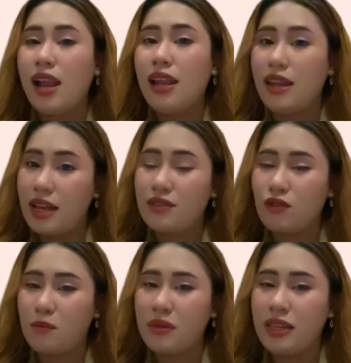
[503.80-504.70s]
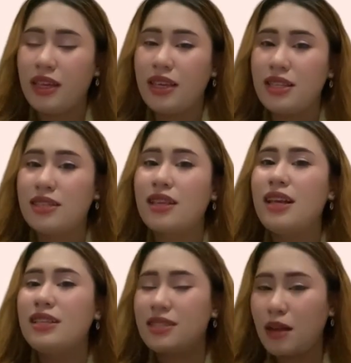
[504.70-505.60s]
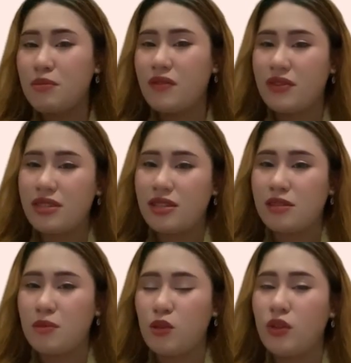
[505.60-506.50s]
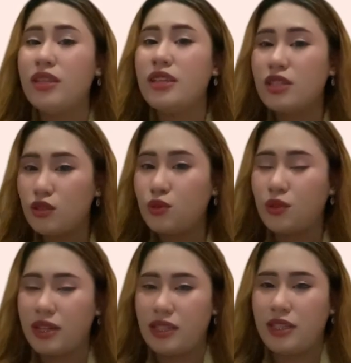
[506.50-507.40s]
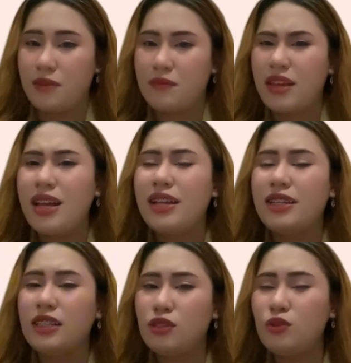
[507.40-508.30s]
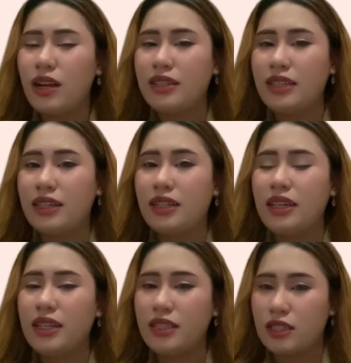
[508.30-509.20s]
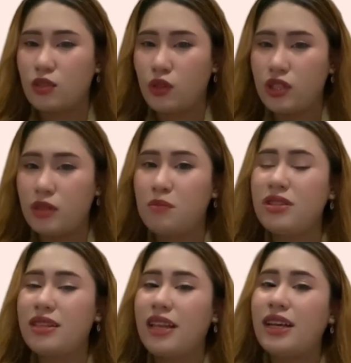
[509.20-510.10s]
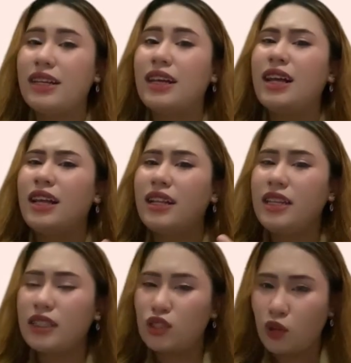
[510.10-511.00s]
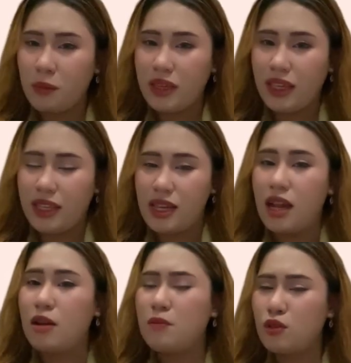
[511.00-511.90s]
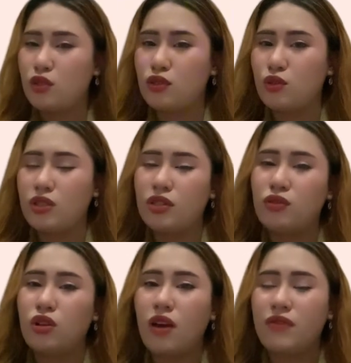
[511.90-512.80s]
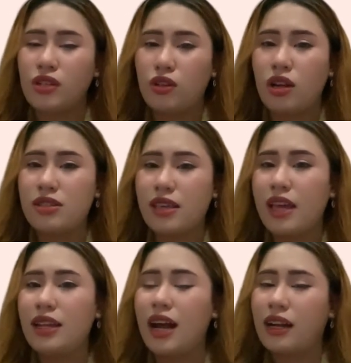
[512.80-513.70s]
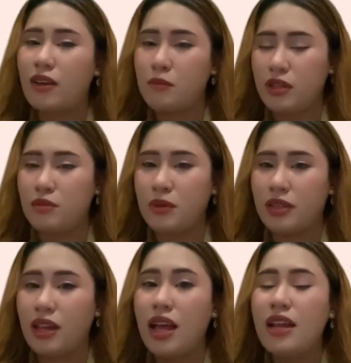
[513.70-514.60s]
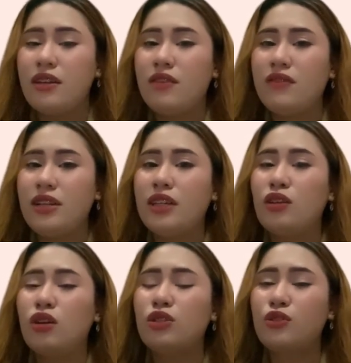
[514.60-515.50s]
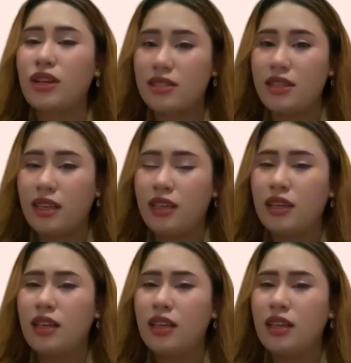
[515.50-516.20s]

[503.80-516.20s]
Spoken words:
Last from me is some differences between these two articles. The two articles in this question present a dichotomy in their approach to the role of records and archive management, revealing contrasting